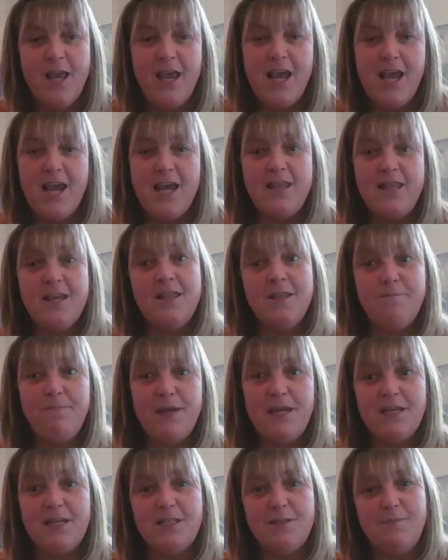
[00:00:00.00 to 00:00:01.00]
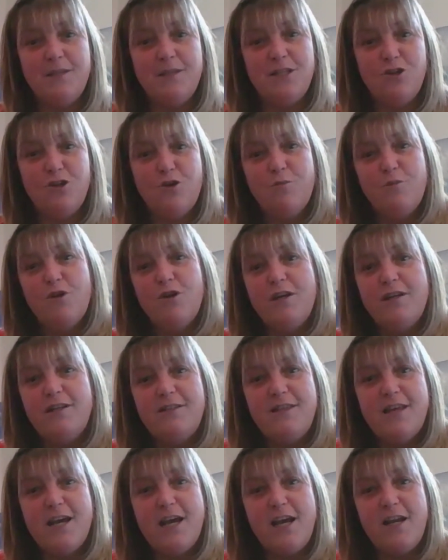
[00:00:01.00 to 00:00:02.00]
And then the biggest misnomer is
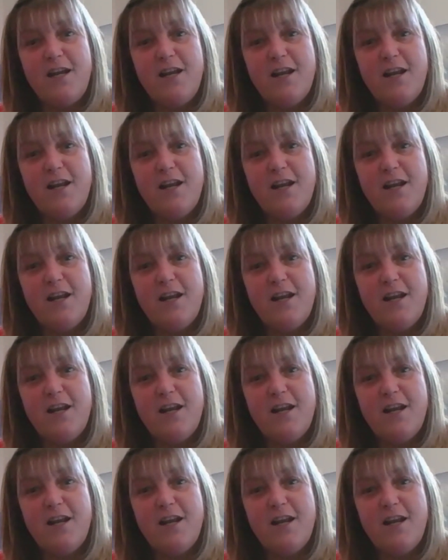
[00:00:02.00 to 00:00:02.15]
that